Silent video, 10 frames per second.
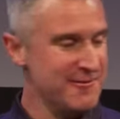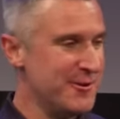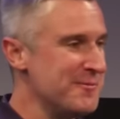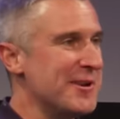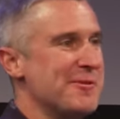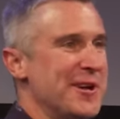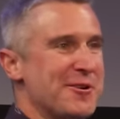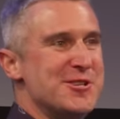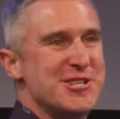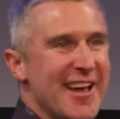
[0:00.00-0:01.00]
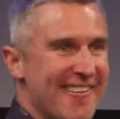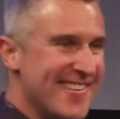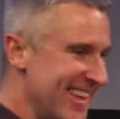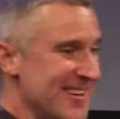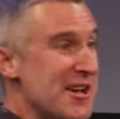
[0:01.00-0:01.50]
what do you mean I'm going to go to jail?
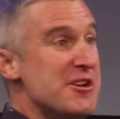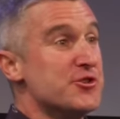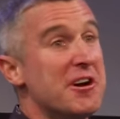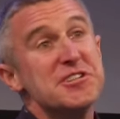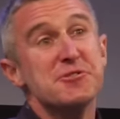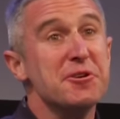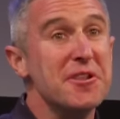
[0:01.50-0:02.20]
I'm like, drugs are